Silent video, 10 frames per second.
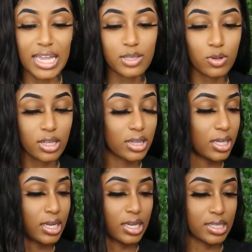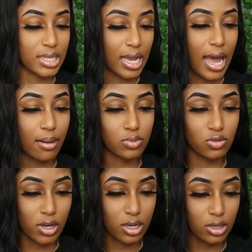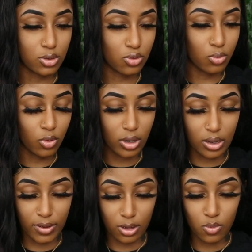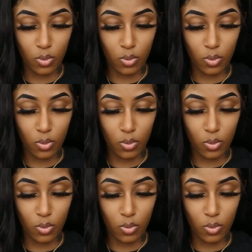That's what the thing is. Like, I'm trying to do more of, like,